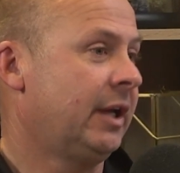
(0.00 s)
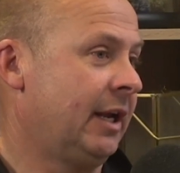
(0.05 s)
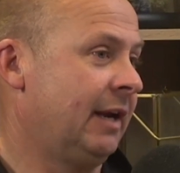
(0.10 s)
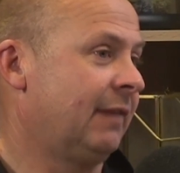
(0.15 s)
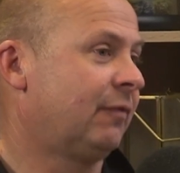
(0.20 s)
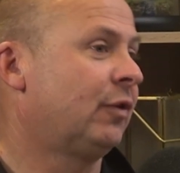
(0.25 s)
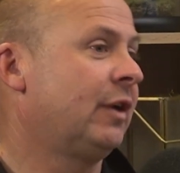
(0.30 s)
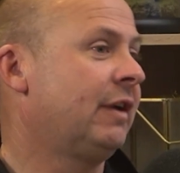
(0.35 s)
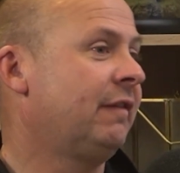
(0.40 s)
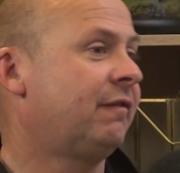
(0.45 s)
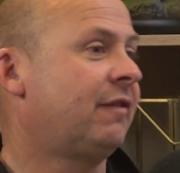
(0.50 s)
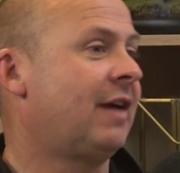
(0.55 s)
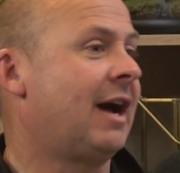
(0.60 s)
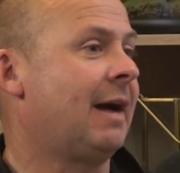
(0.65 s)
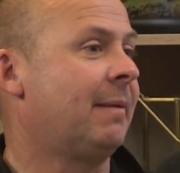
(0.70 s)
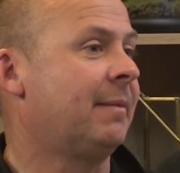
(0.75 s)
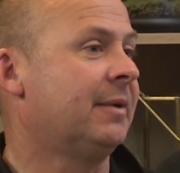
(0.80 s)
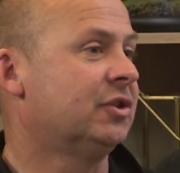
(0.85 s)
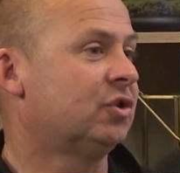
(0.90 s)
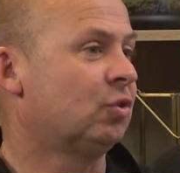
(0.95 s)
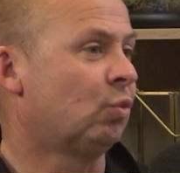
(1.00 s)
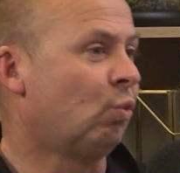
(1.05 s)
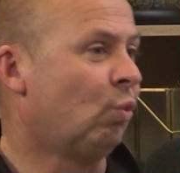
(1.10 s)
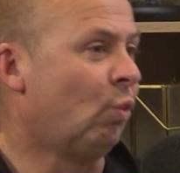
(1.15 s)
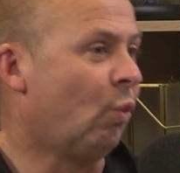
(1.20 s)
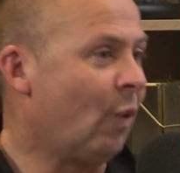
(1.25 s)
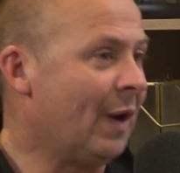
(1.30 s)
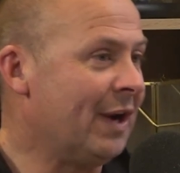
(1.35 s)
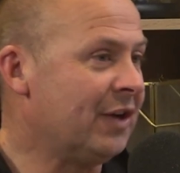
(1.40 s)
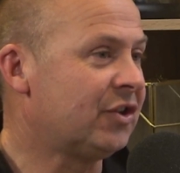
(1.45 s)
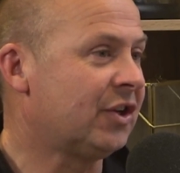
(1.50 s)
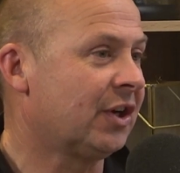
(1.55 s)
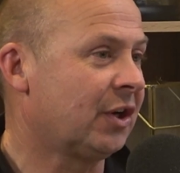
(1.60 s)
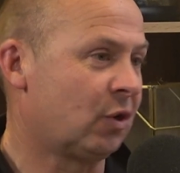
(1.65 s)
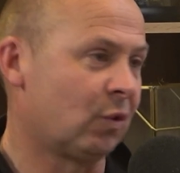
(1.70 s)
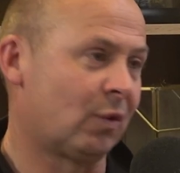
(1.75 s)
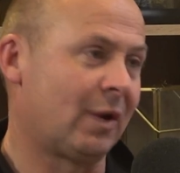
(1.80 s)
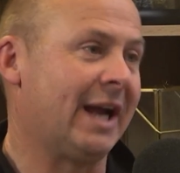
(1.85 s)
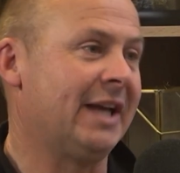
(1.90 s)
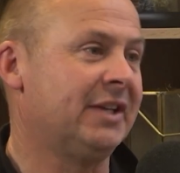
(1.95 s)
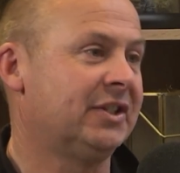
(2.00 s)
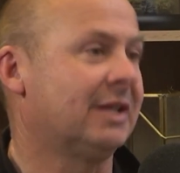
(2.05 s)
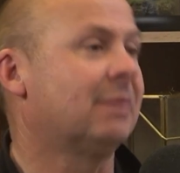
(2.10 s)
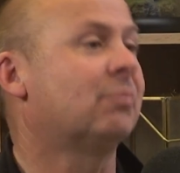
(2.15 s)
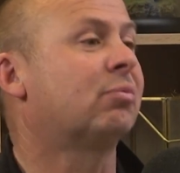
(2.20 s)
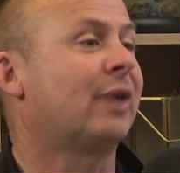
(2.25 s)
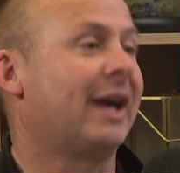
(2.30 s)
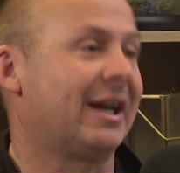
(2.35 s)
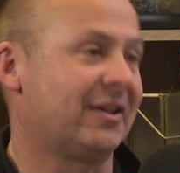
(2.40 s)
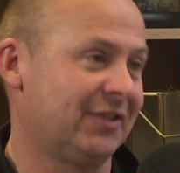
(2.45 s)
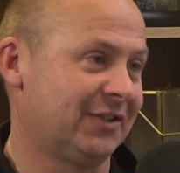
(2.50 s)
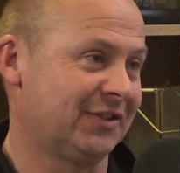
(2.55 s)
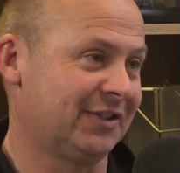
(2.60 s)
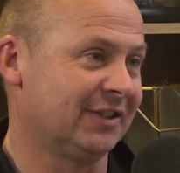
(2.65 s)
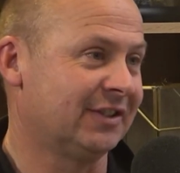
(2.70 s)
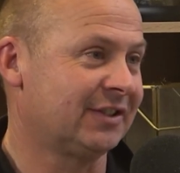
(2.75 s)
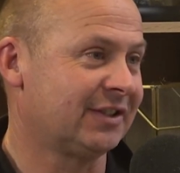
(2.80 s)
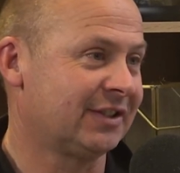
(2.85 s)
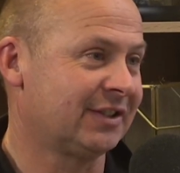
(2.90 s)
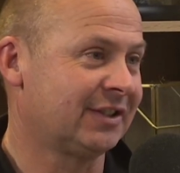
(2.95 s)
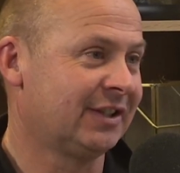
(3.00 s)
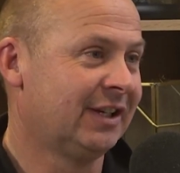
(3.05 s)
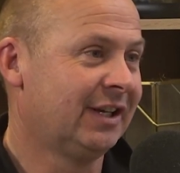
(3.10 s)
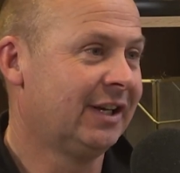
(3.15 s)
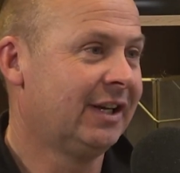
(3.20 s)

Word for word: every farmer's winter grazing practices.